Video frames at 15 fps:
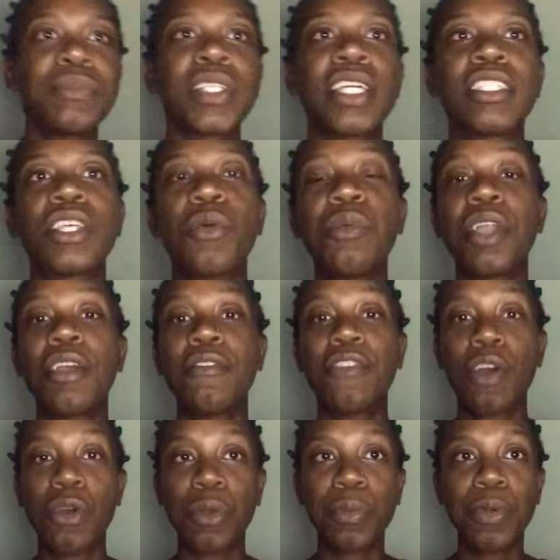So we are
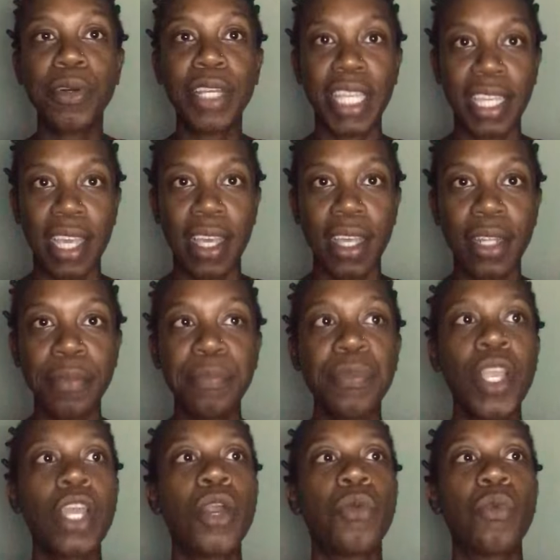vulnerable again.
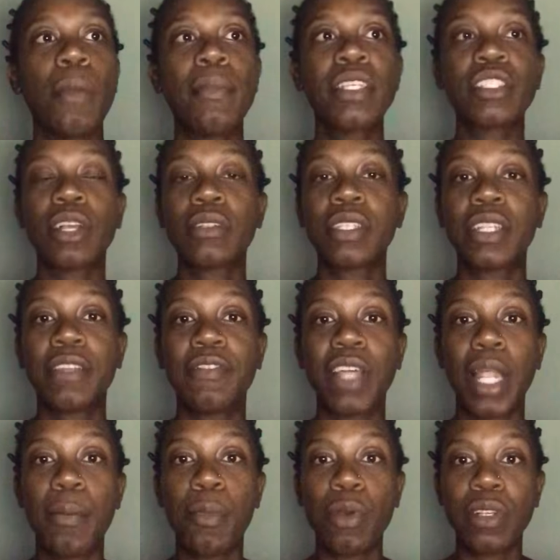Women start to
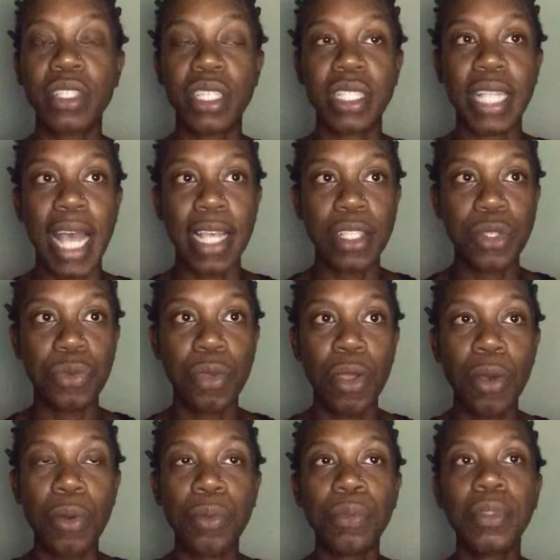develop more
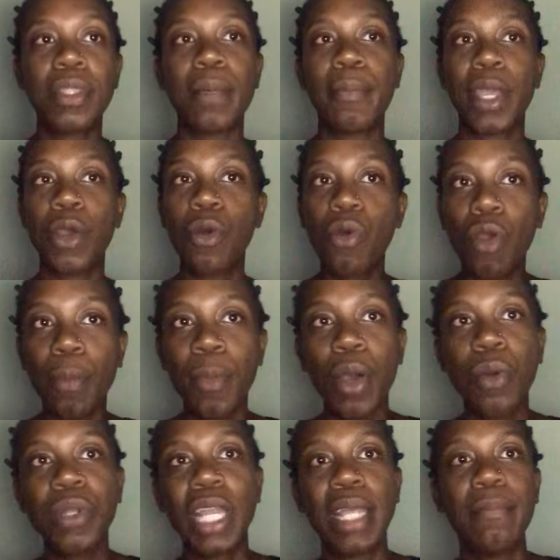testosterone, the male
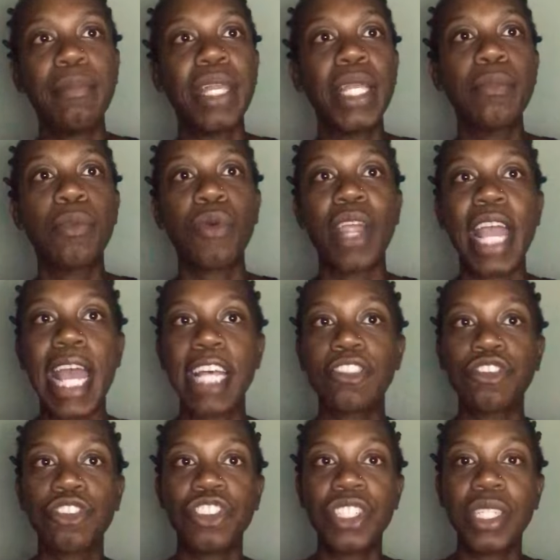hormone, and men more
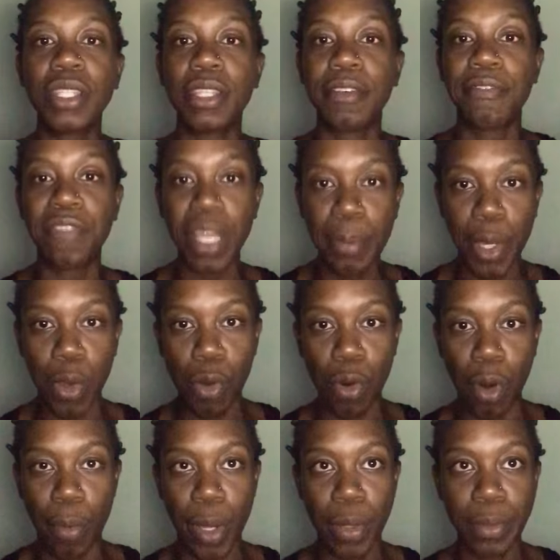estrogen, the female
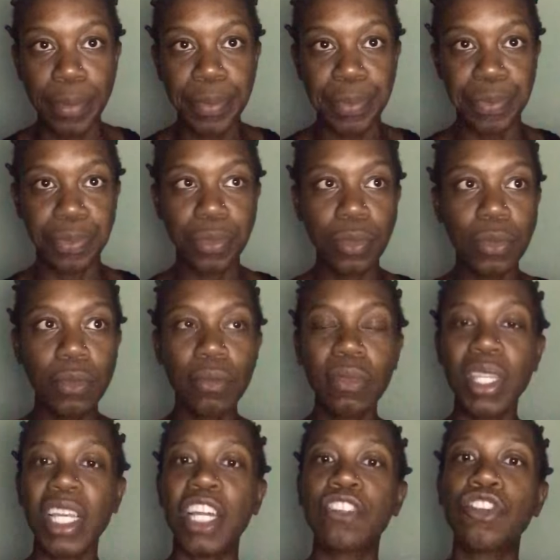hormone.
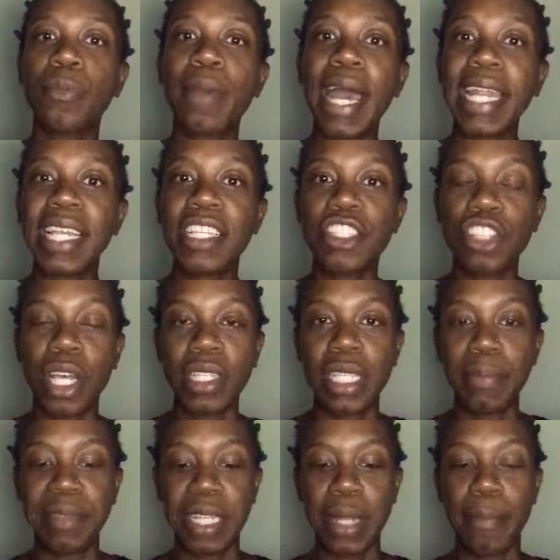Because your body is
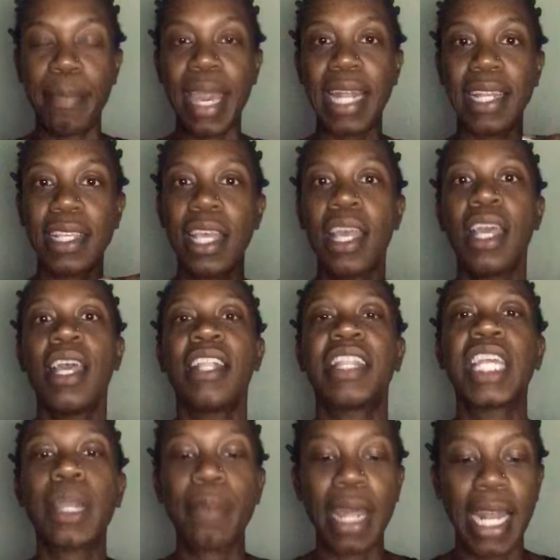attempting to balance.
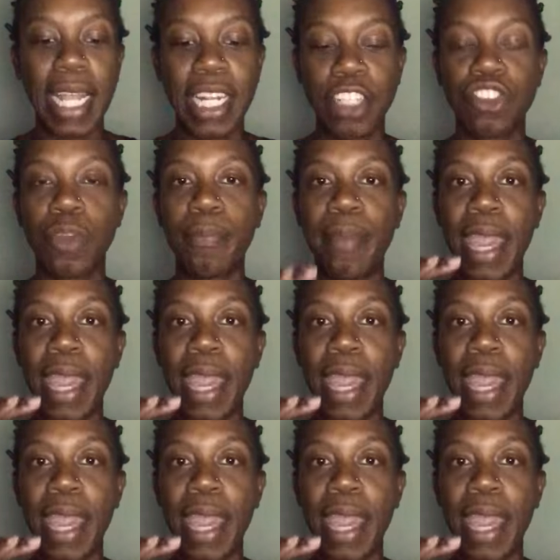Think about it like this. Your